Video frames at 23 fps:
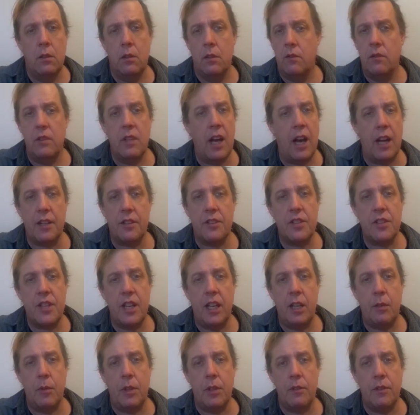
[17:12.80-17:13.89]
not a
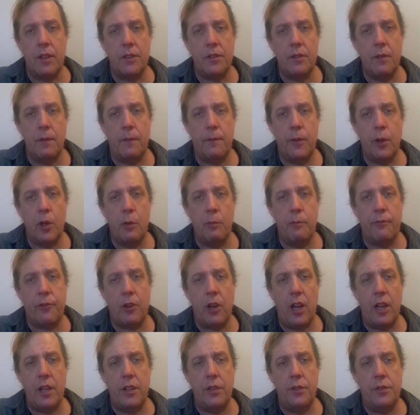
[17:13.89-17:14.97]
statement. That's a verb
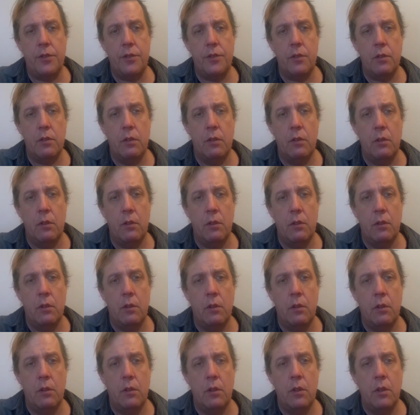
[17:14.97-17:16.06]
phrase.
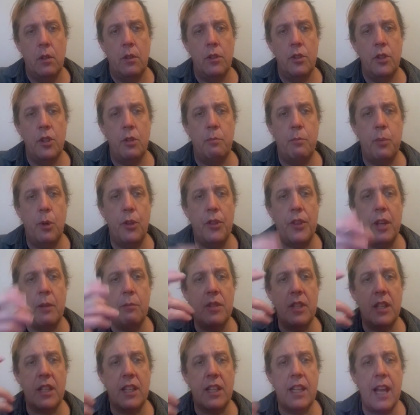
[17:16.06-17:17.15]
You put them
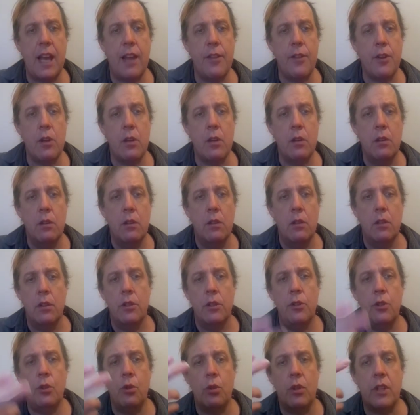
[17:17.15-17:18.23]
together,
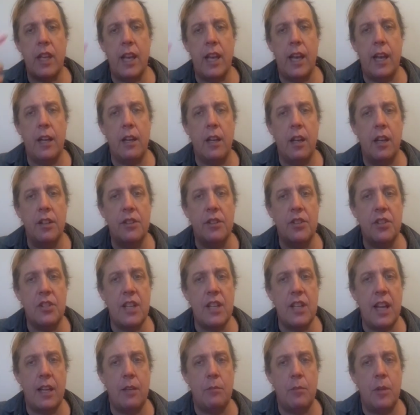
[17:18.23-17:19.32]
you get a
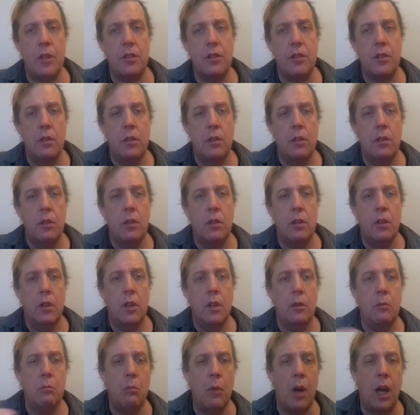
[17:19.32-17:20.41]
statement.
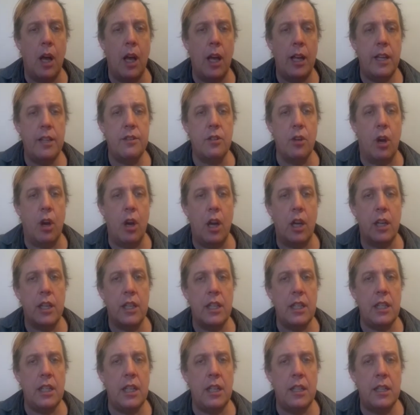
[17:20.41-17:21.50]
My dog
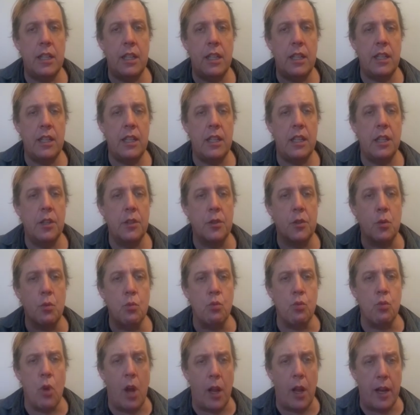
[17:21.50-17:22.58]
Edie is
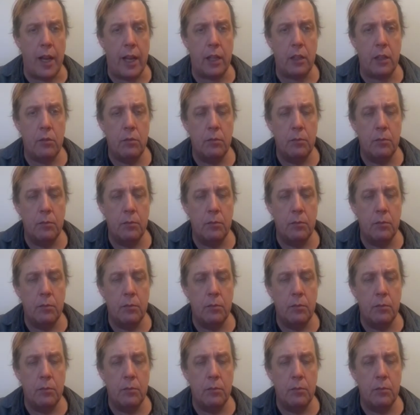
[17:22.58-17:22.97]
running.